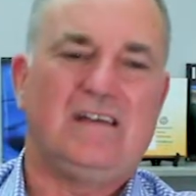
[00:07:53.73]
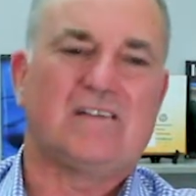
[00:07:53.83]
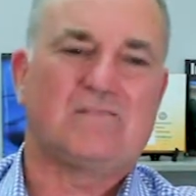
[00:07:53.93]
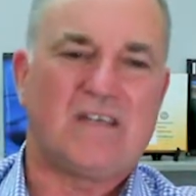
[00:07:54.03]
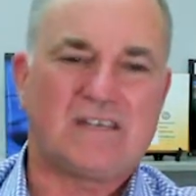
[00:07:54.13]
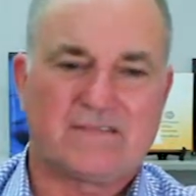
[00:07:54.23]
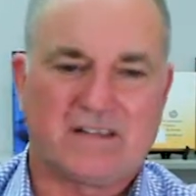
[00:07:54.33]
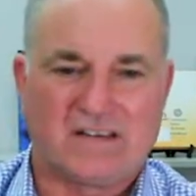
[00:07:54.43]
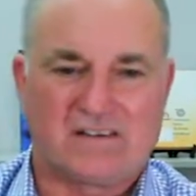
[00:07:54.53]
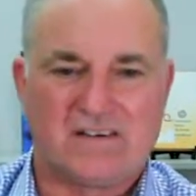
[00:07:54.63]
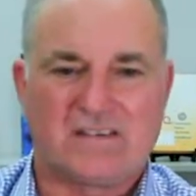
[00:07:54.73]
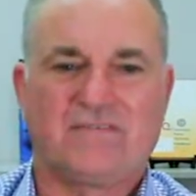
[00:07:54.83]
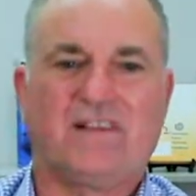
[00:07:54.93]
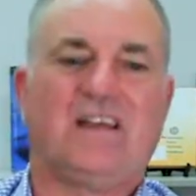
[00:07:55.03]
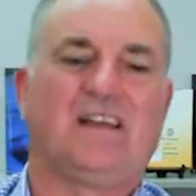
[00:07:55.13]
is massively increased
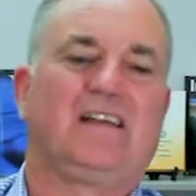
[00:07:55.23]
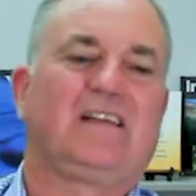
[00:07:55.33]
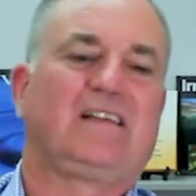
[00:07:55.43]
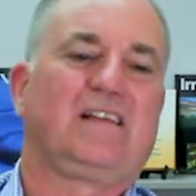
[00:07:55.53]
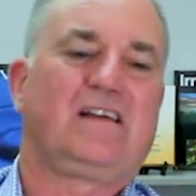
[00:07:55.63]
flooding